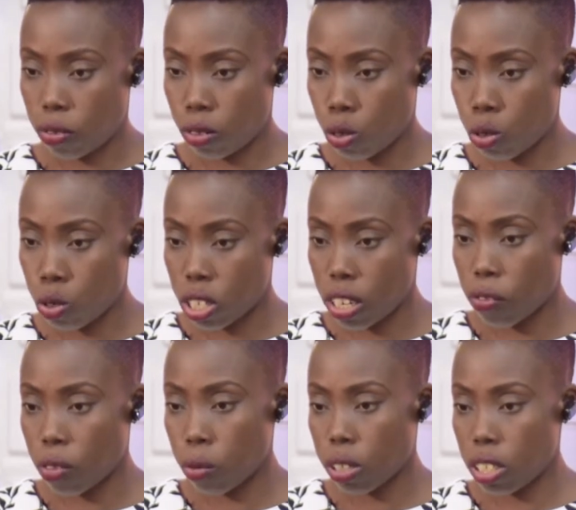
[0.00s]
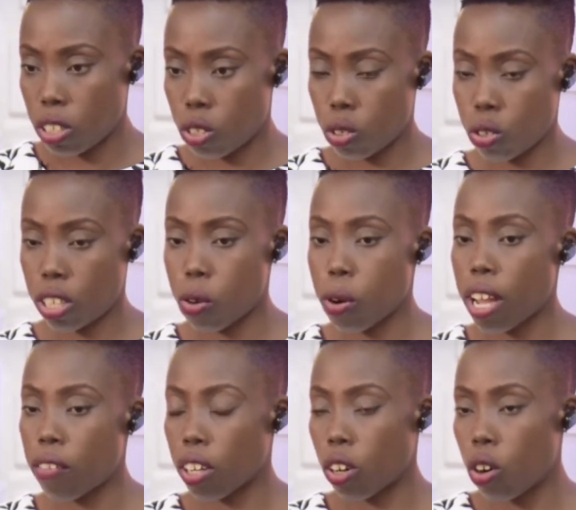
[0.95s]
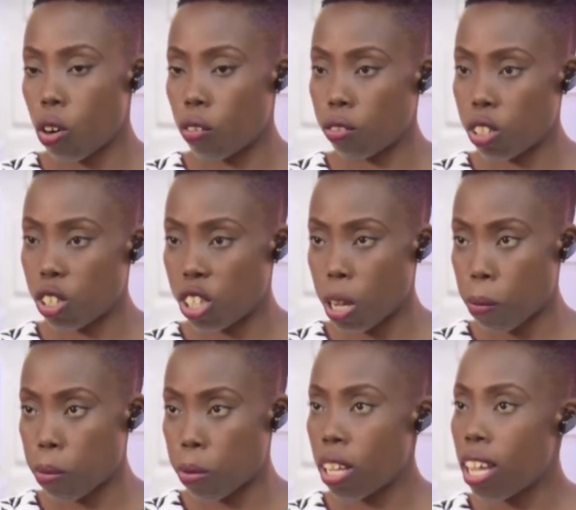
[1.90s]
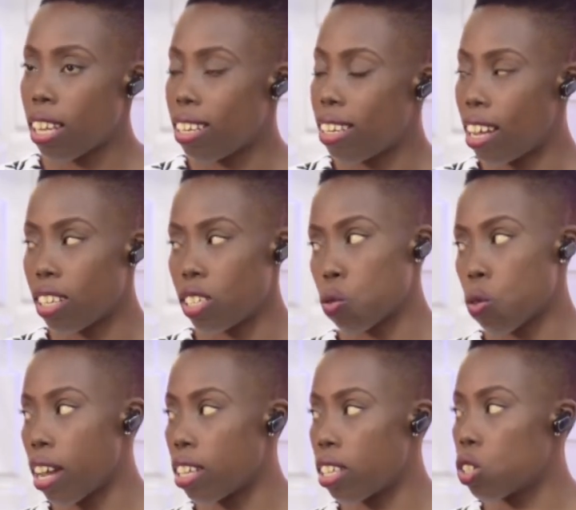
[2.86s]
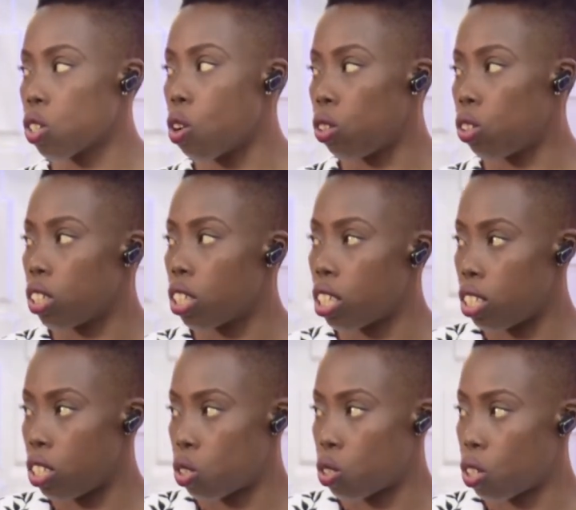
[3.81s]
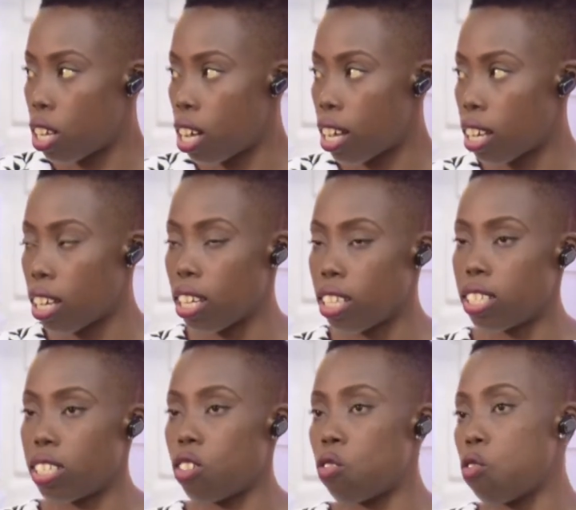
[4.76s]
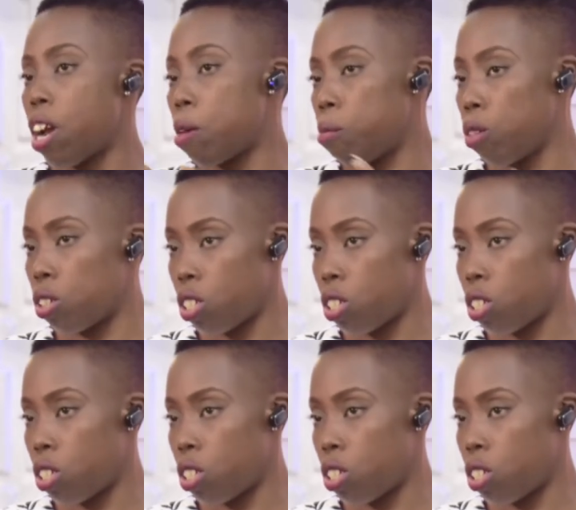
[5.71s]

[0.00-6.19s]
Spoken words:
for those living with the disorder, we have a curved shape. That is why it is called a disorder. It's the red blood